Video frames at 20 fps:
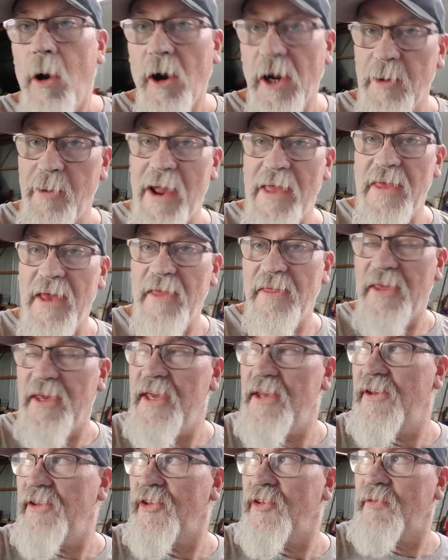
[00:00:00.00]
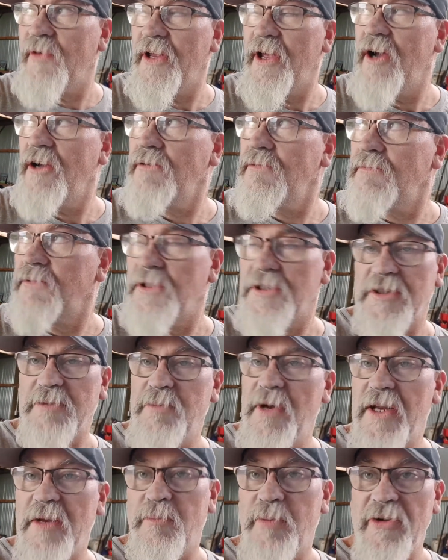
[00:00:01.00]
I'm gonna make that the end of this video. It's
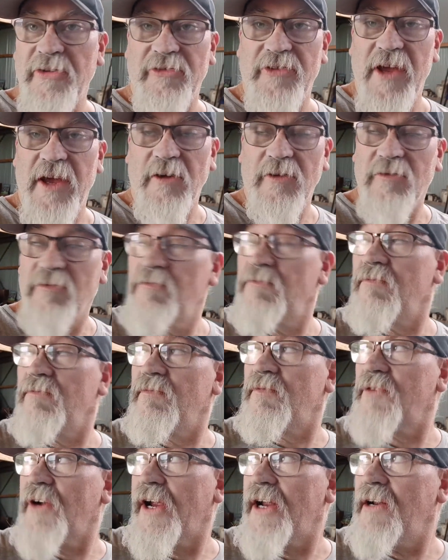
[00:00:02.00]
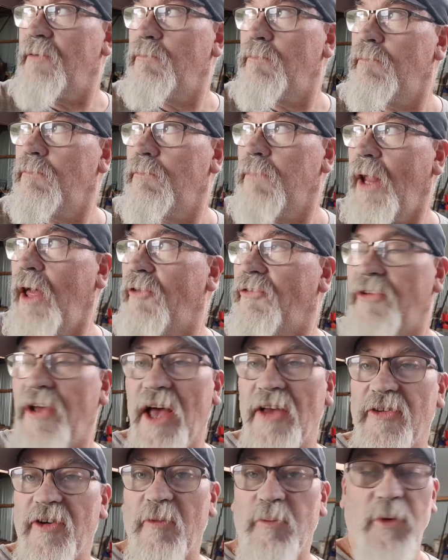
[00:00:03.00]
about pissed down and fucking blow its
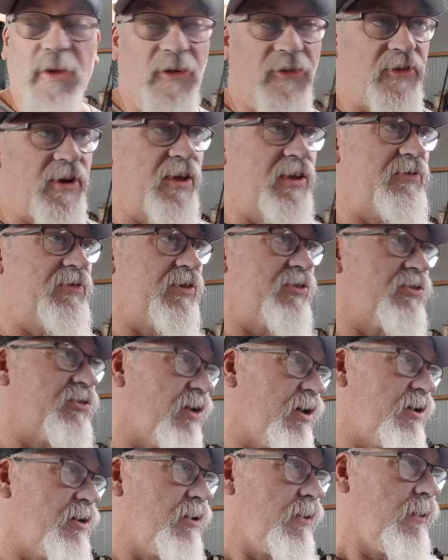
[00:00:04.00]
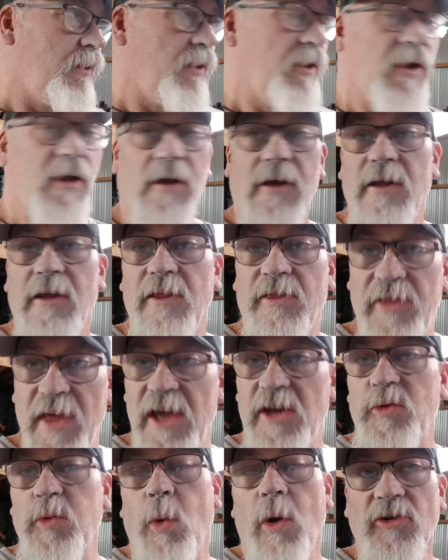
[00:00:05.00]
ass off by the sounds of it. So
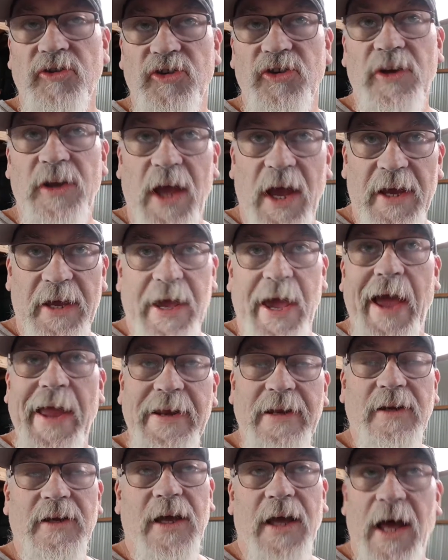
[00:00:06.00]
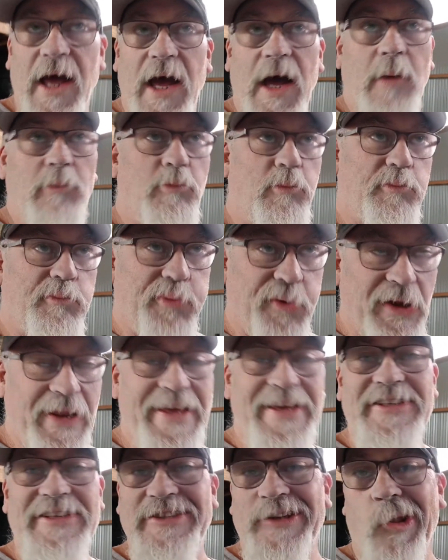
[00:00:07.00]
thanks for watching again. Um,
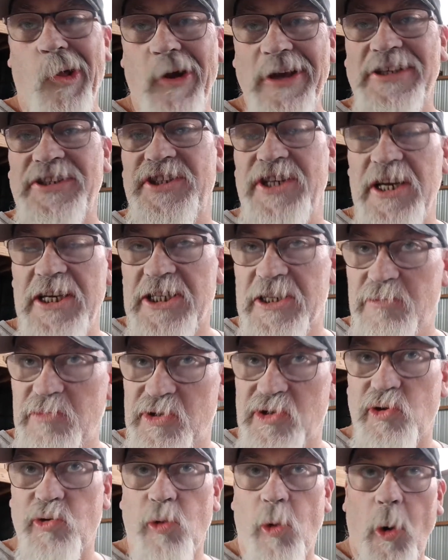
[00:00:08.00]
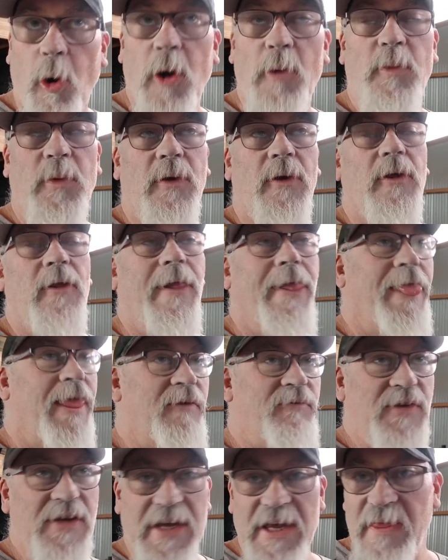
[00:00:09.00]
please like, share, subscribe
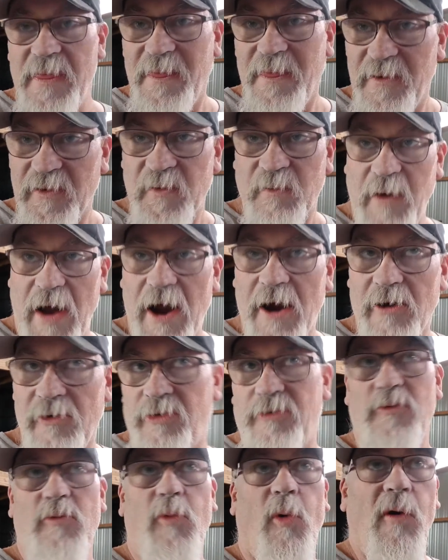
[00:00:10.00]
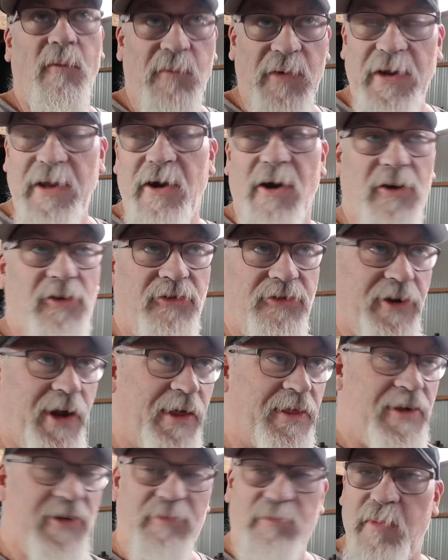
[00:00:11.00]
if you're getting this far through my videos, you know,
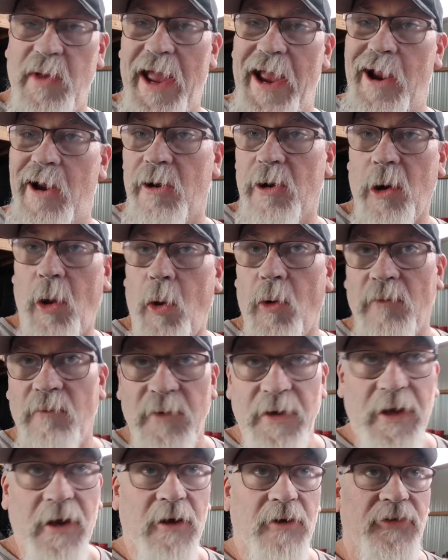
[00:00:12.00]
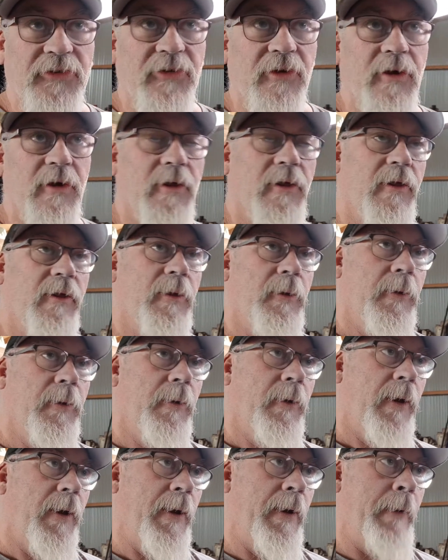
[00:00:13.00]
these hour long videos.
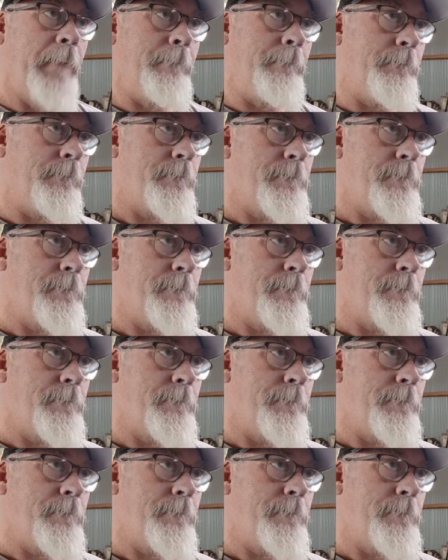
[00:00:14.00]
Um,